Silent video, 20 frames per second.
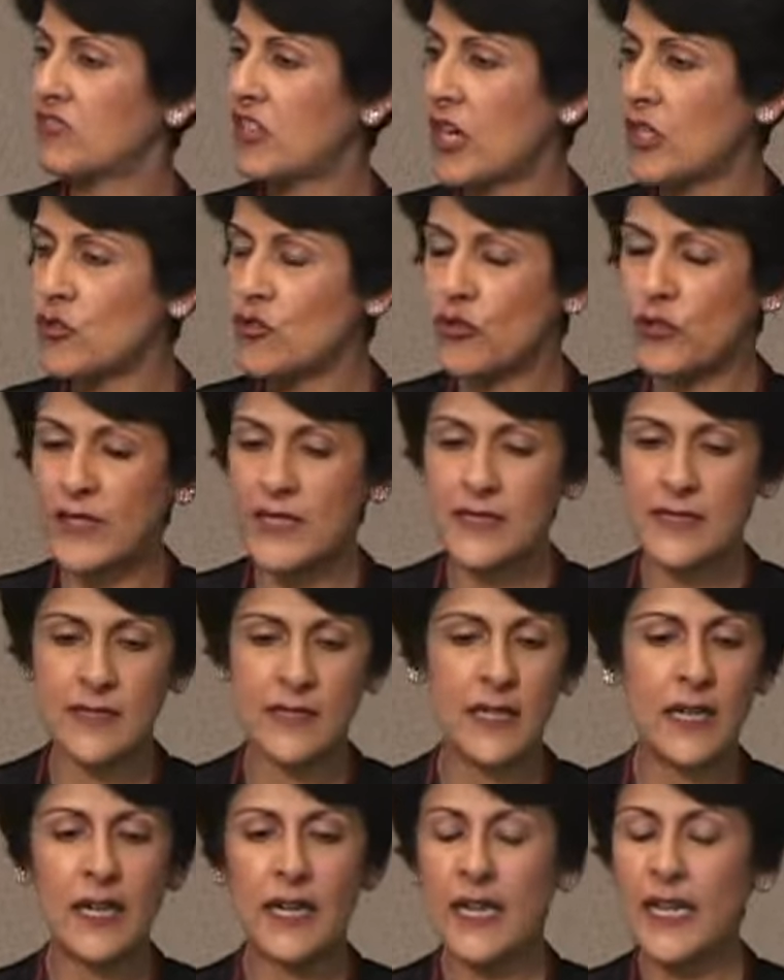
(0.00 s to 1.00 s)
countries,
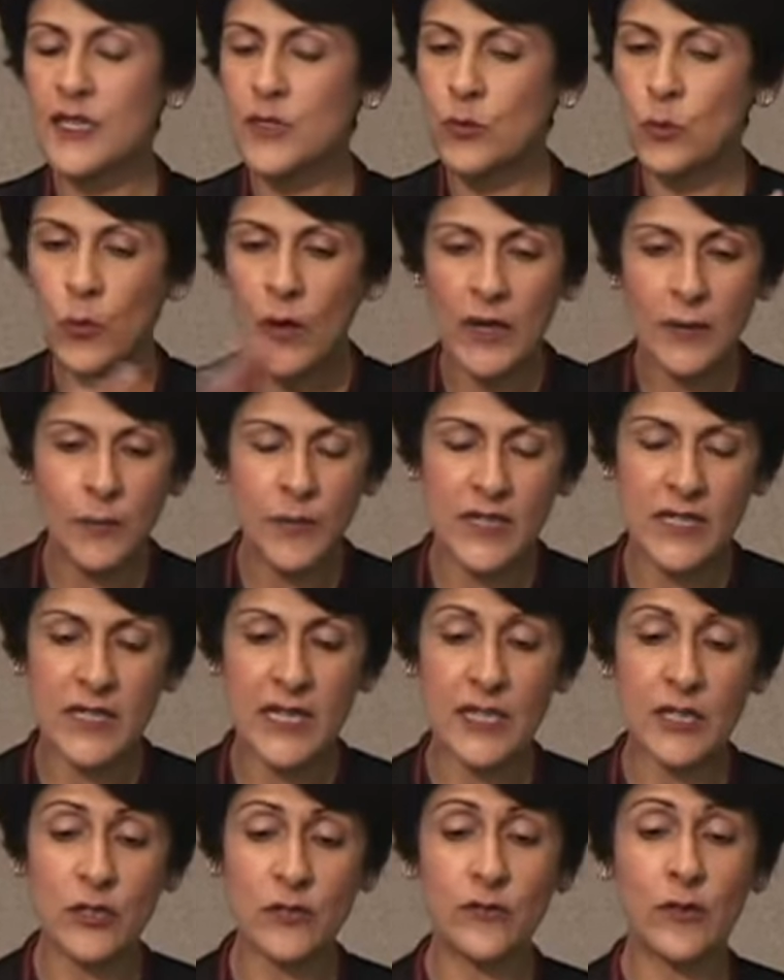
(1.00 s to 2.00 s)
it's
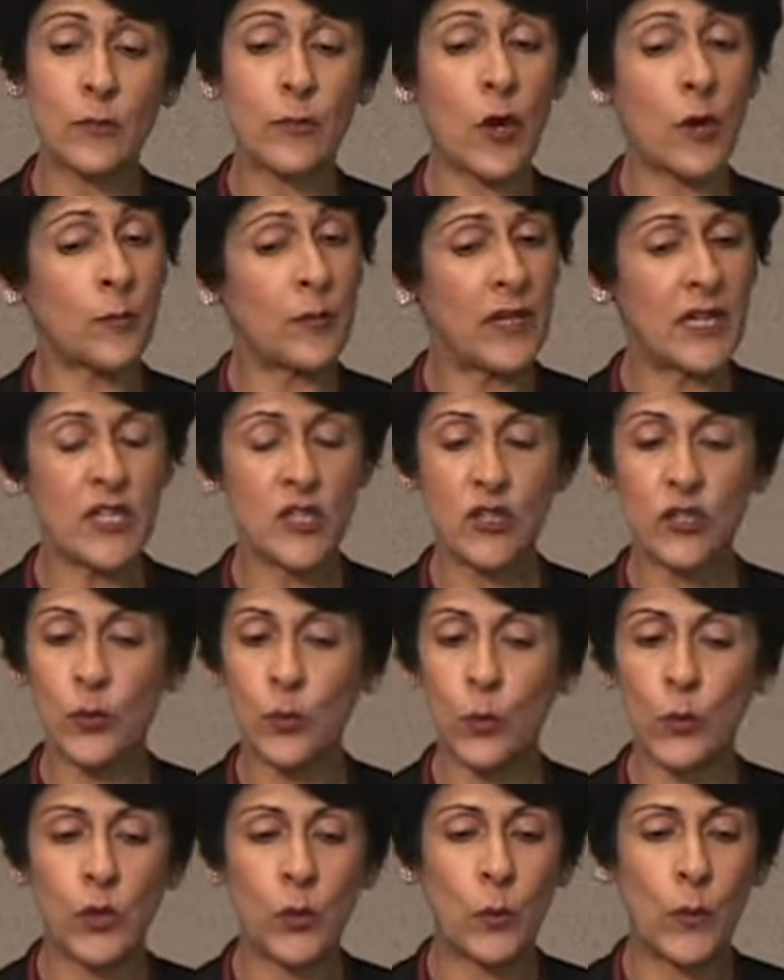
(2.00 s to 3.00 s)
1% of the
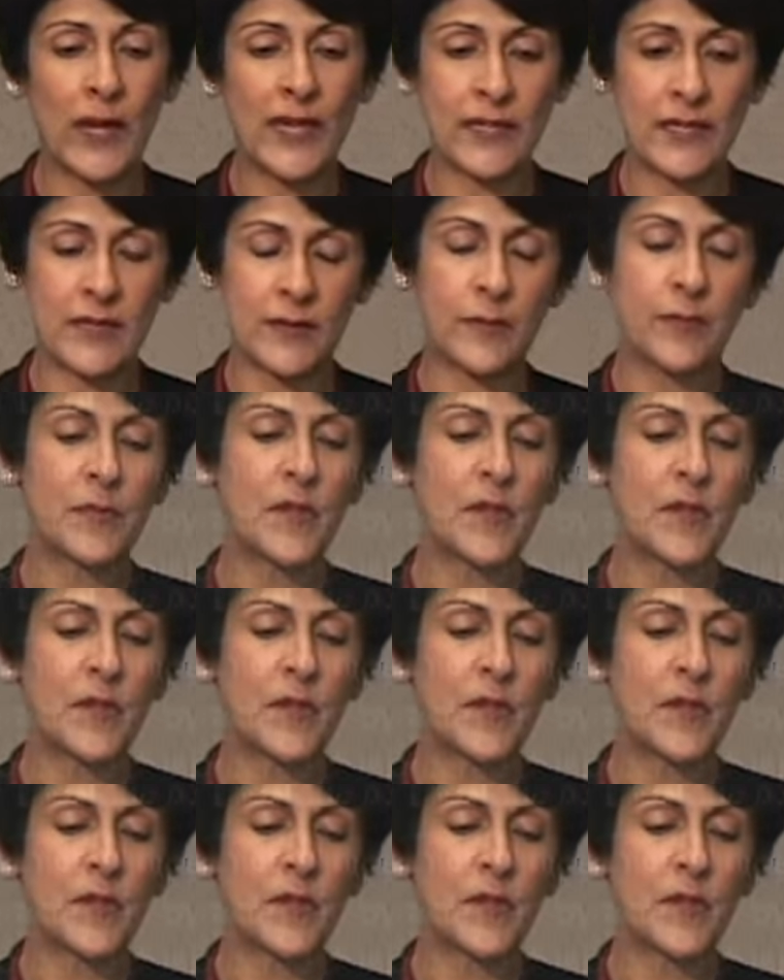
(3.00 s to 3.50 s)
population worldwide.